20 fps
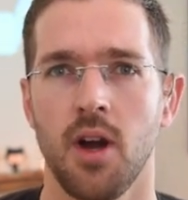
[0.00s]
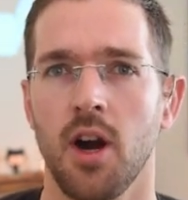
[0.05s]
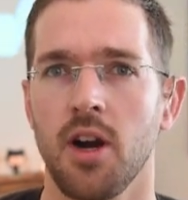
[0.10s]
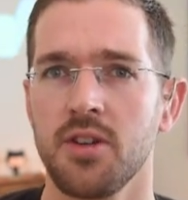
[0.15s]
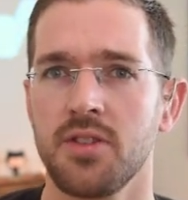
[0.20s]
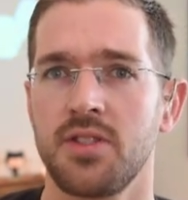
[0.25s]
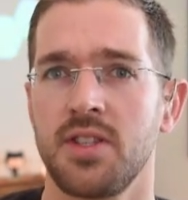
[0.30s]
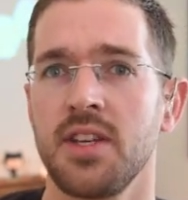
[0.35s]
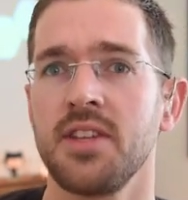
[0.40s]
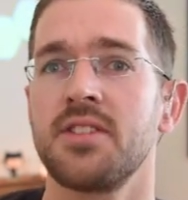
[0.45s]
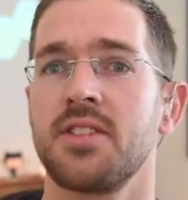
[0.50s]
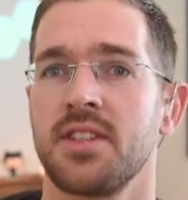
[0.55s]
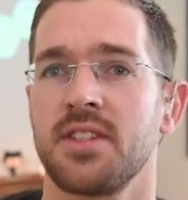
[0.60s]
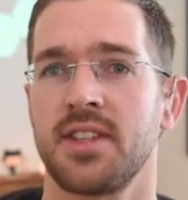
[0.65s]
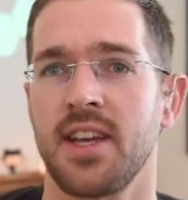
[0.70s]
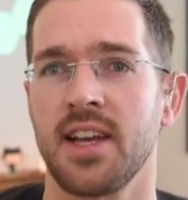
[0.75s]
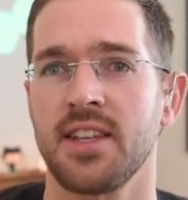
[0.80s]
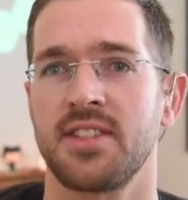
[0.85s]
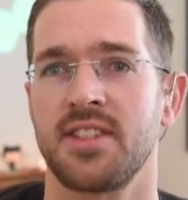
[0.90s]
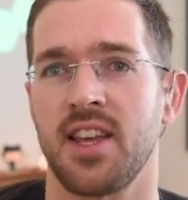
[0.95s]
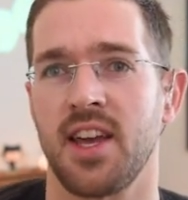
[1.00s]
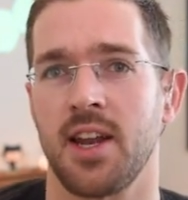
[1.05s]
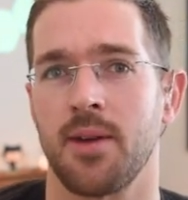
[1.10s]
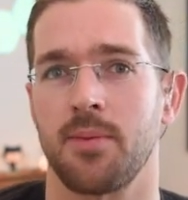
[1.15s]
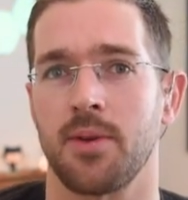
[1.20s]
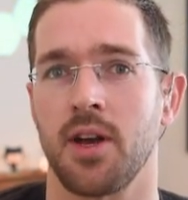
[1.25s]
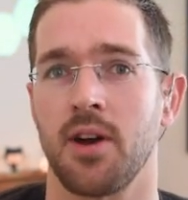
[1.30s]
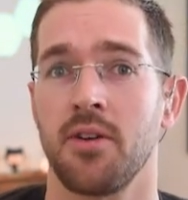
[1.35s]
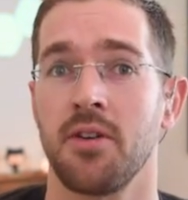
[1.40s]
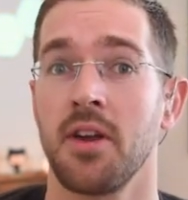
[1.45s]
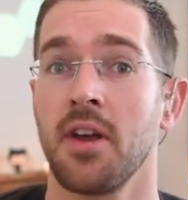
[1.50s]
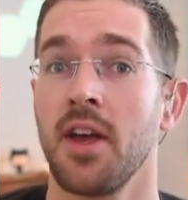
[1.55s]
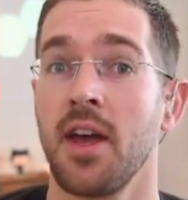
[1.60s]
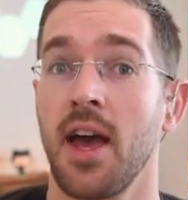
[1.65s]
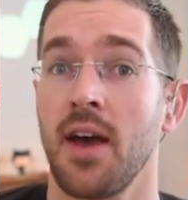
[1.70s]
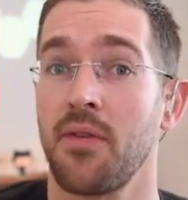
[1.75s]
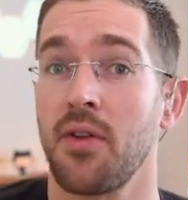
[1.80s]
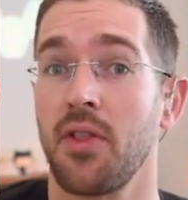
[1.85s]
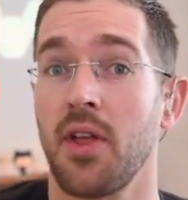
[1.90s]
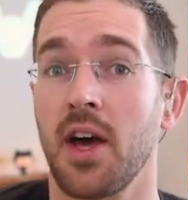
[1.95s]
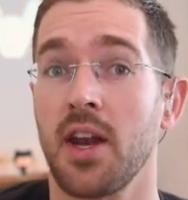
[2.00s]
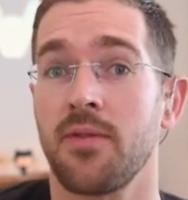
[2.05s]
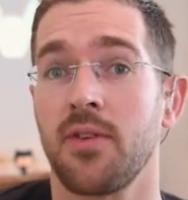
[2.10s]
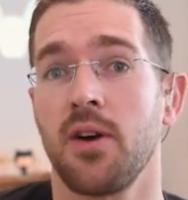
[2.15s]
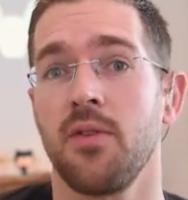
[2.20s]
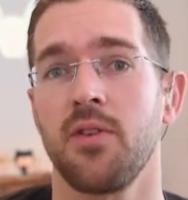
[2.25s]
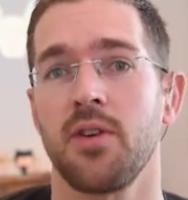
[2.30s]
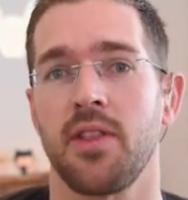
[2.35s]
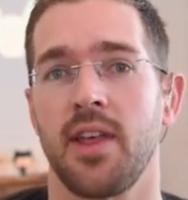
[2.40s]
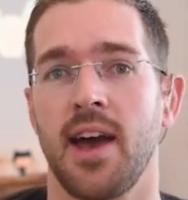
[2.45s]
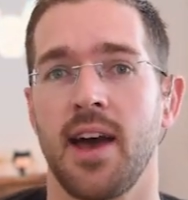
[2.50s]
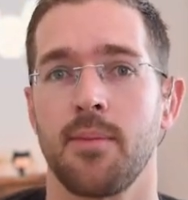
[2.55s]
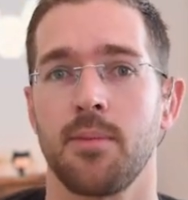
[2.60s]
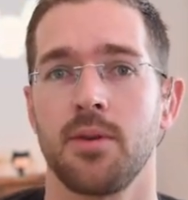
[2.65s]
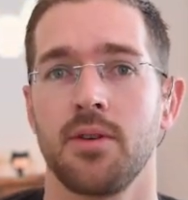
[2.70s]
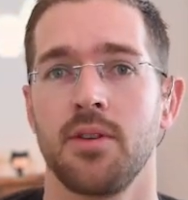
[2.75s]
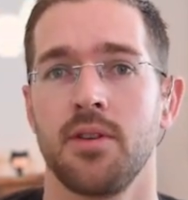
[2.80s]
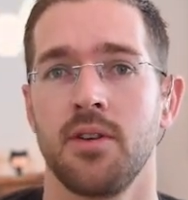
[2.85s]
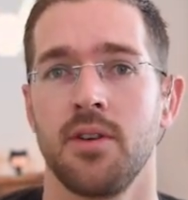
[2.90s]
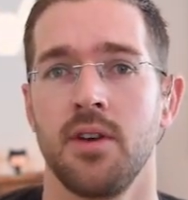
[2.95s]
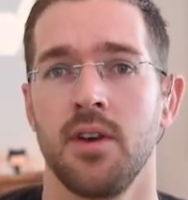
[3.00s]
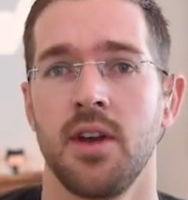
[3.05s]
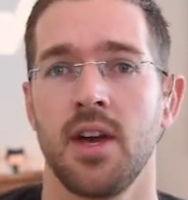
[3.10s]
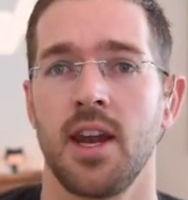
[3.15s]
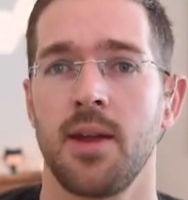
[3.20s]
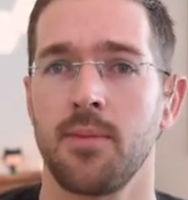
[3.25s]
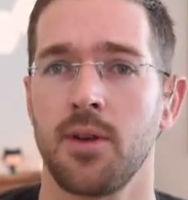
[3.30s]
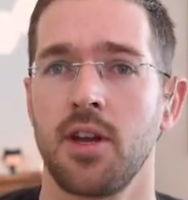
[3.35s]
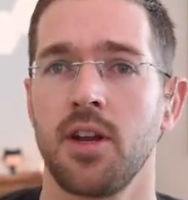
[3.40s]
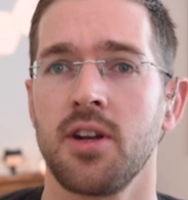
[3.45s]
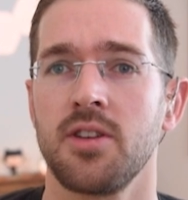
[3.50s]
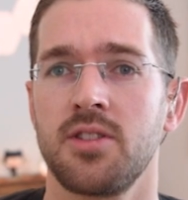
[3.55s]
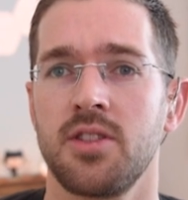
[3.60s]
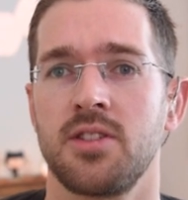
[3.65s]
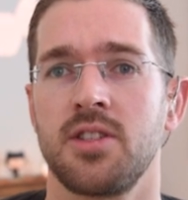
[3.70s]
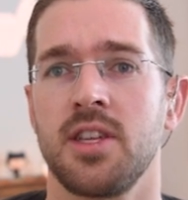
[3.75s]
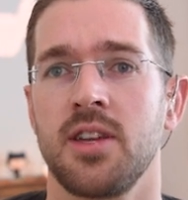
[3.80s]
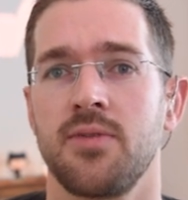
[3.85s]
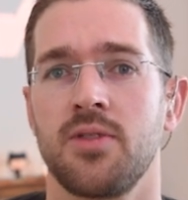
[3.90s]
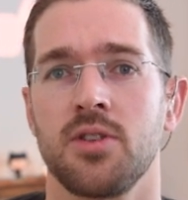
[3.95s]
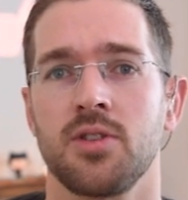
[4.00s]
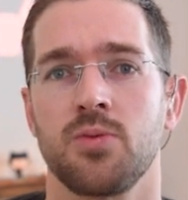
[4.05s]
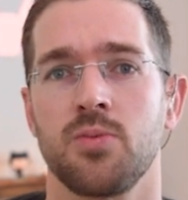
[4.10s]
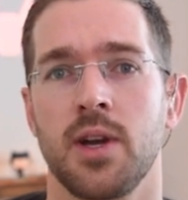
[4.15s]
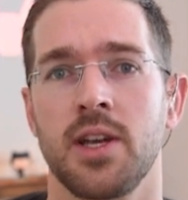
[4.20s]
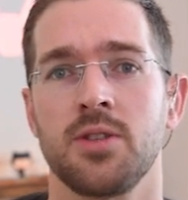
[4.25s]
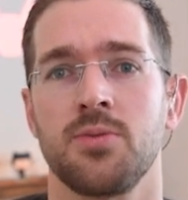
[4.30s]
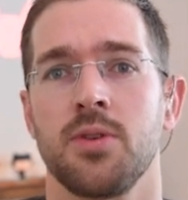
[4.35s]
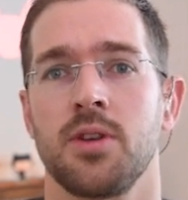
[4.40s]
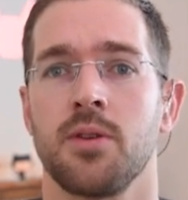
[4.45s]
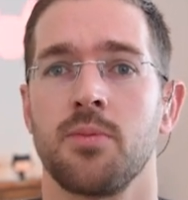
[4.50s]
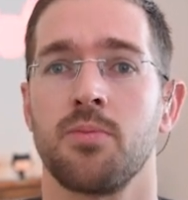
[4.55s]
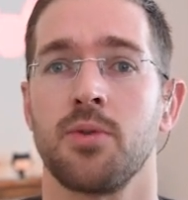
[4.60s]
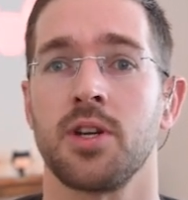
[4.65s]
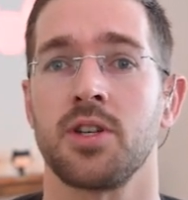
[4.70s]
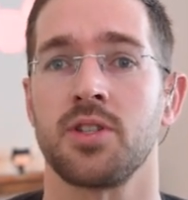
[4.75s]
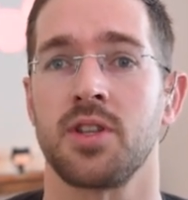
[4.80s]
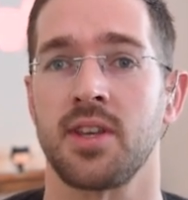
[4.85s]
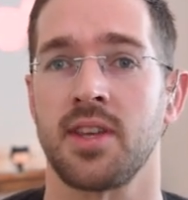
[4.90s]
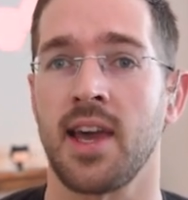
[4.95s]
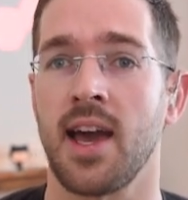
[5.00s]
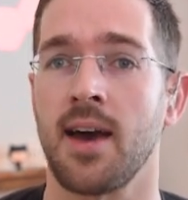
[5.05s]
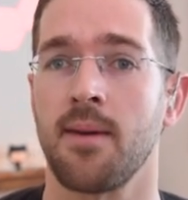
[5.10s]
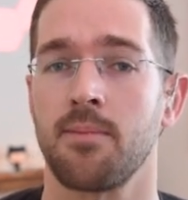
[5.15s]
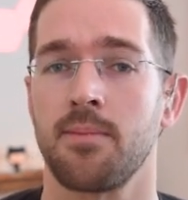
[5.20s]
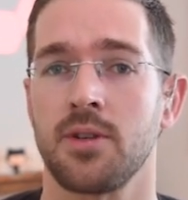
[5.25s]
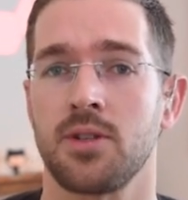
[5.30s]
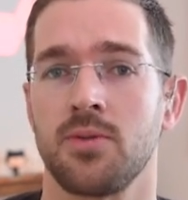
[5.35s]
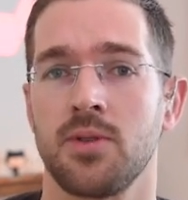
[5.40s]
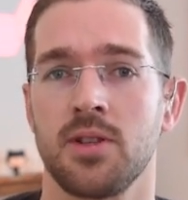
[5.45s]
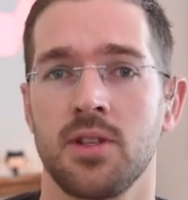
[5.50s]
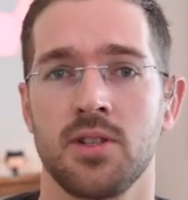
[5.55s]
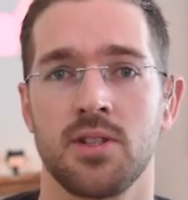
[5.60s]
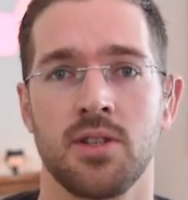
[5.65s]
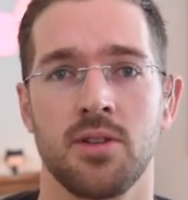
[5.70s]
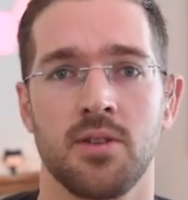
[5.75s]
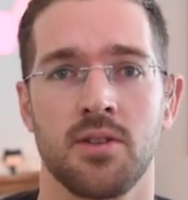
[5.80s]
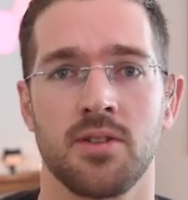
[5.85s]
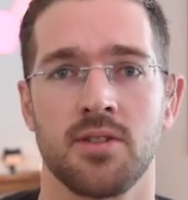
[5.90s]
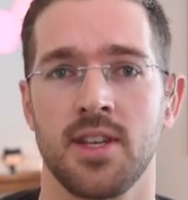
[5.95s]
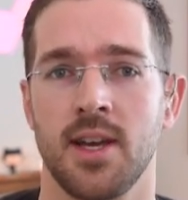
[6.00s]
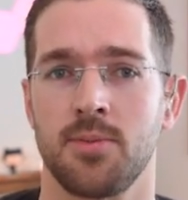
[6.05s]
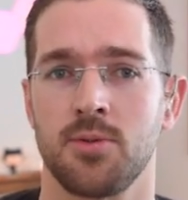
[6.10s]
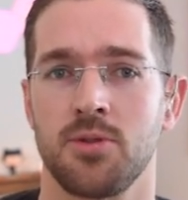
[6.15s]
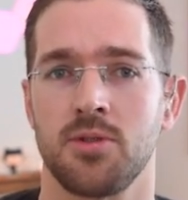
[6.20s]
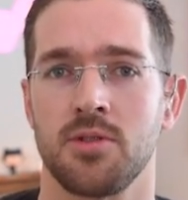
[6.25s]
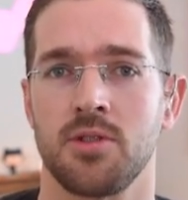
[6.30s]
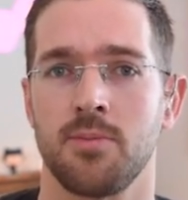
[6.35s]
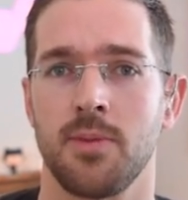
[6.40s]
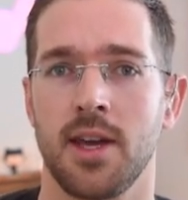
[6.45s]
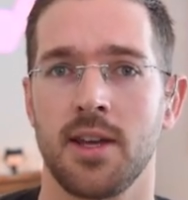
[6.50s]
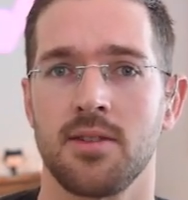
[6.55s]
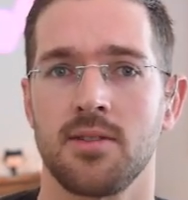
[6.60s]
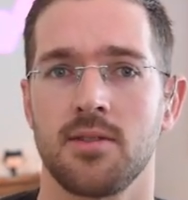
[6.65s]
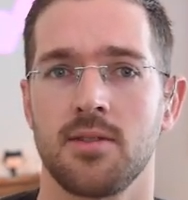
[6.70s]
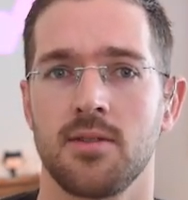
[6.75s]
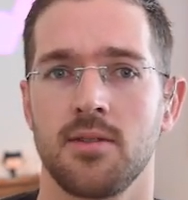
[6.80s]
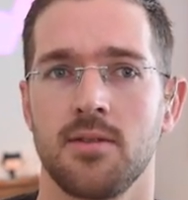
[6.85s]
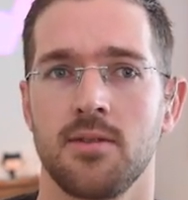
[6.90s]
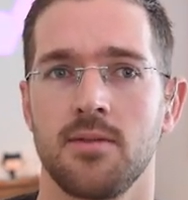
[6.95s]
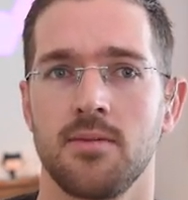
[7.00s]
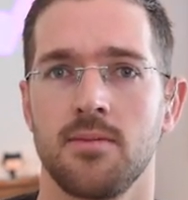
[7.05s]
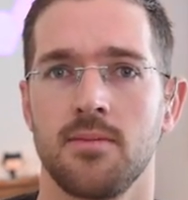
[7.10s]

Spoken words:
Our seeds and test setup code have a lot of overlap, and I'm curious to see if there's ways we could bridge the gap between these two conceptual domains.